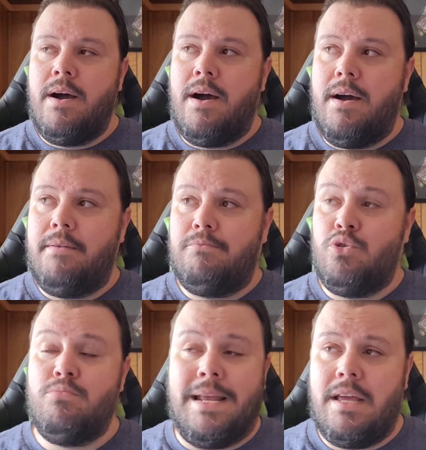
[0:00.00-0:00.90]

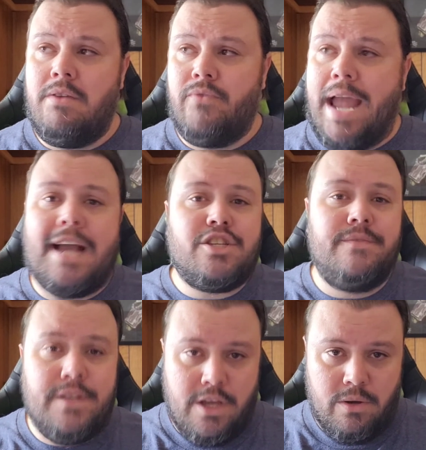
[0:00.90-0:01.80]
made a
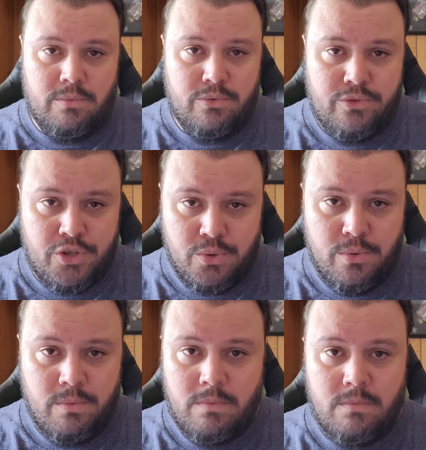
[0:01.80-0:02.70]
reaction video
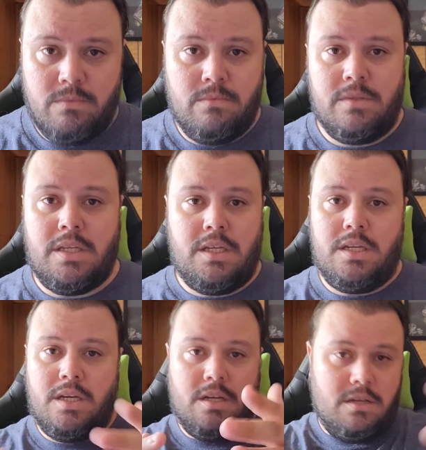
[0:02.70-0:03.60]
to
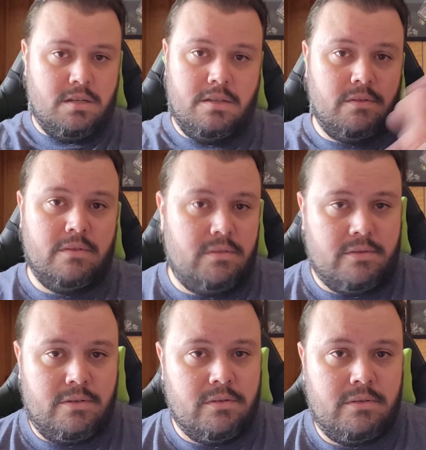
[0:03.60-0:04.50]

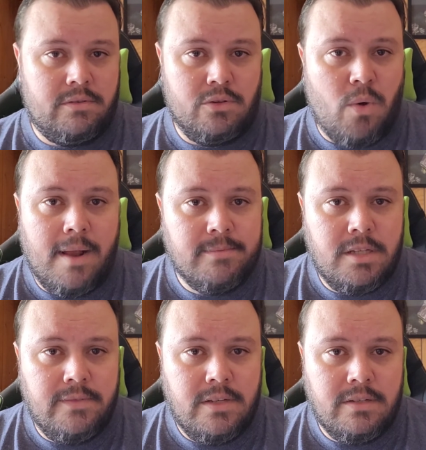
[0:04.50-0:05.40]
the Quantum
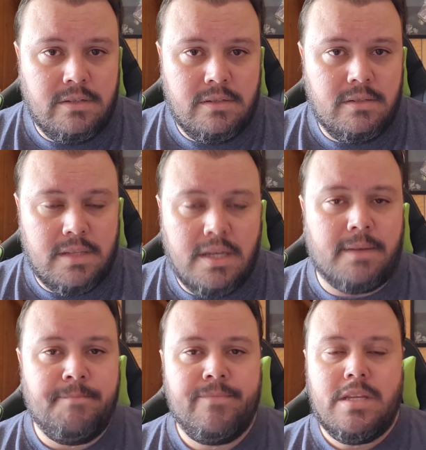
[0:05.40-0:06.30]
TV's thing.